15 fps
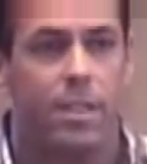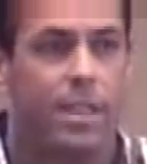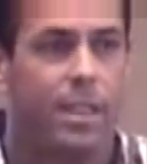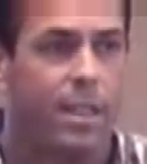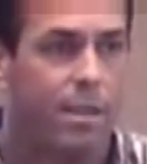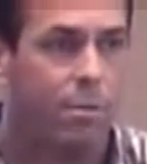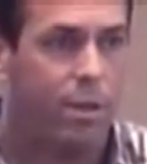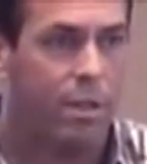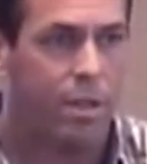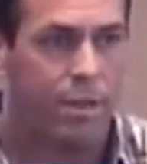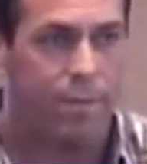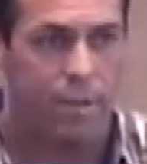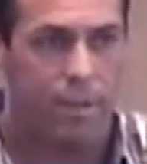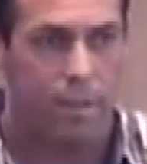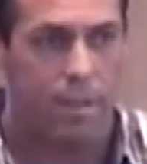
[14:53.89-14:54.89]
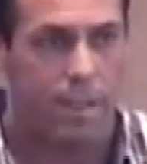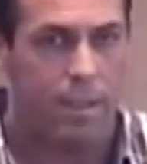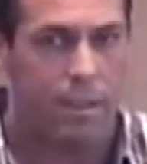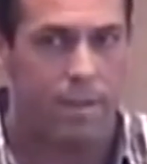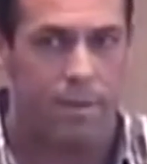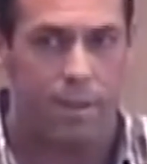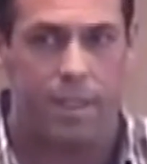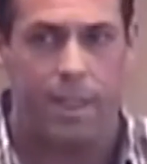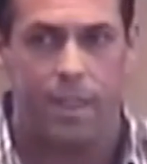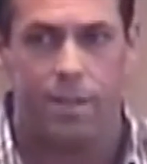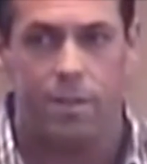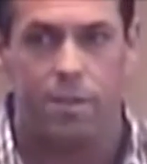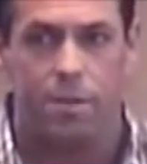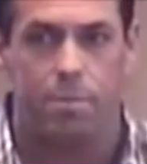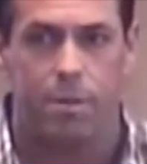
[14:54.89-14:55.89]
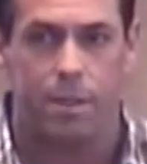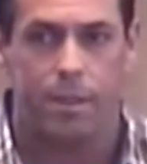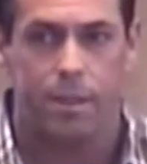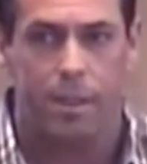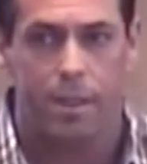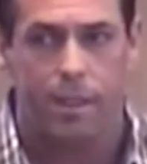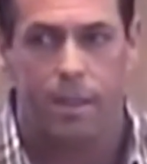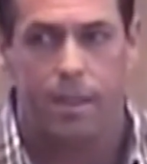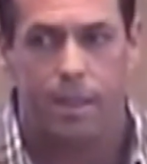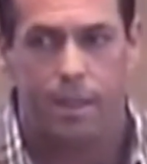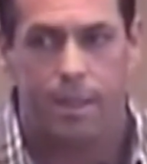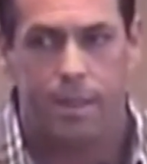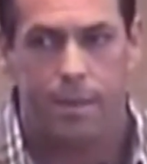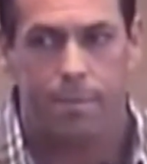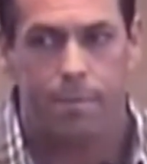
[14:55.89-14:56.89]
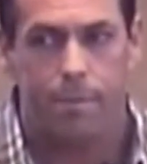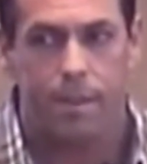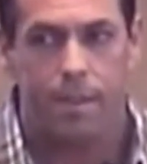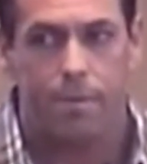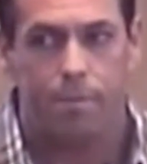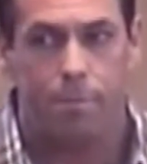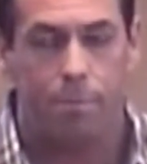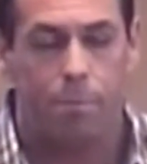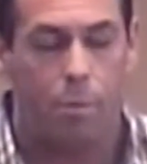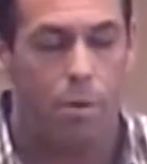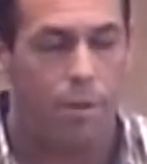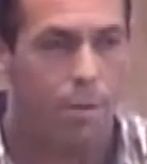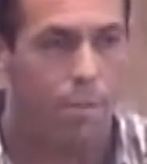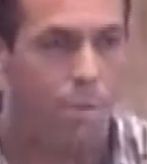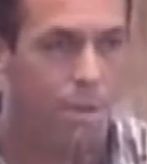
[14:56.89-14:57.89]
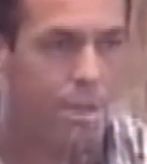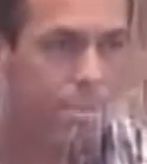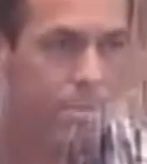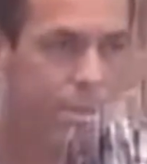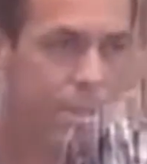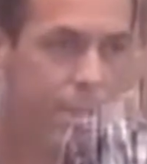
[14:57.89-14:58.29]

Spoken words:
I kind of went off on a lot of different tangents, but more than welcome to